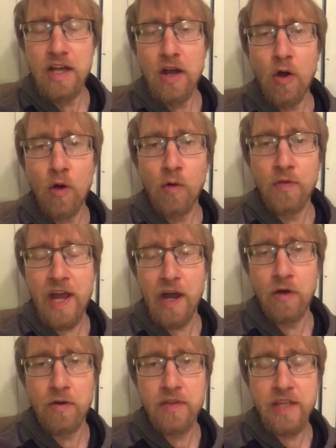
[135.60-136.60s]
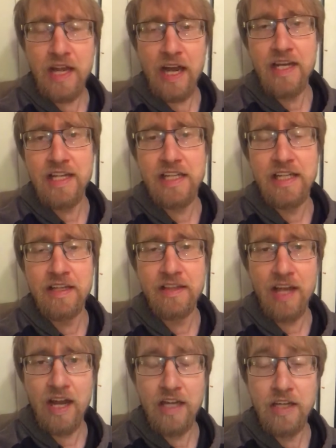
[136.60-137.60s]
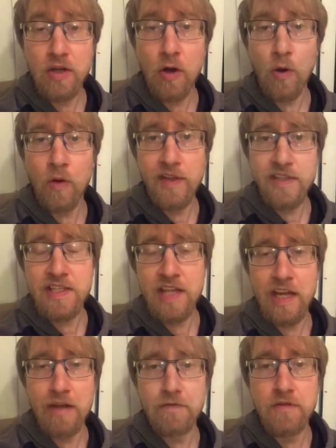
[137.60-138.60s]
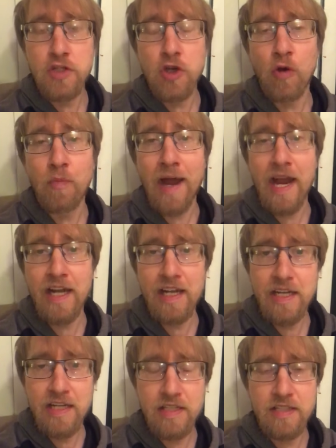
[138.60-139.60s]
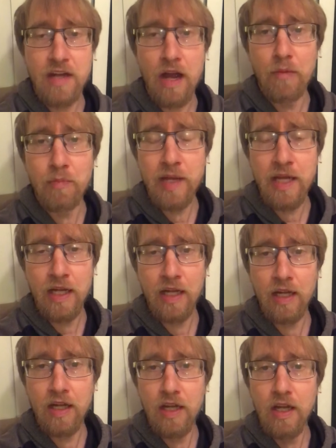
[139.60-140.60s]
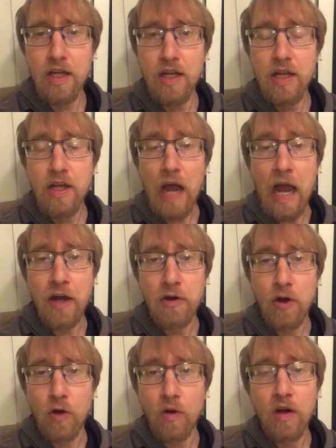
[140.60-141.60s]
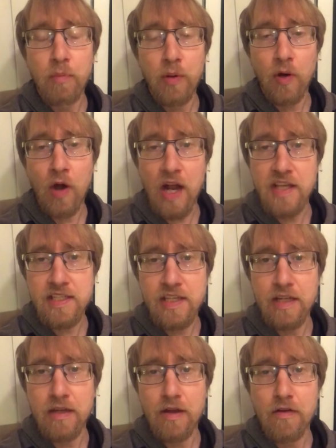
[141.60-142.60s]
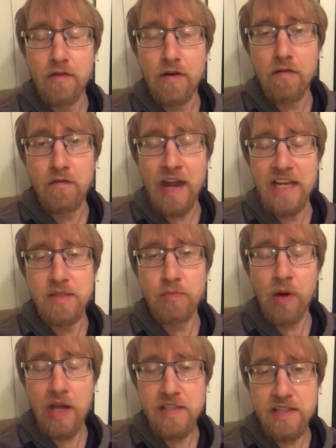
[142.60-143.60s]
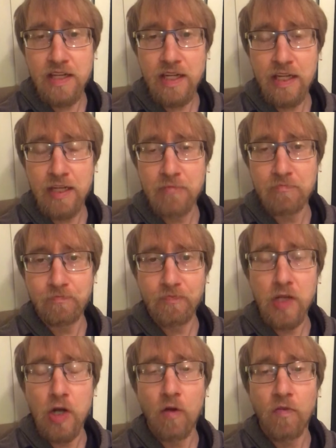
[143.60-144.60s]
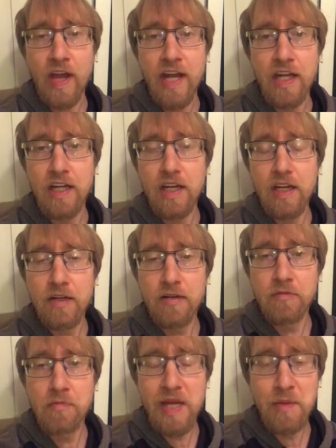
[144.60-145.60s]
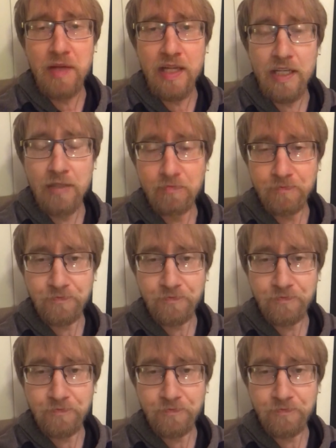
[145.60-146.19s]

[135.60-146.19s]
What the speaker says: hold out the idea that, let's say if Joe Biden does not pick, I don't know, a progressive vice president, like maybe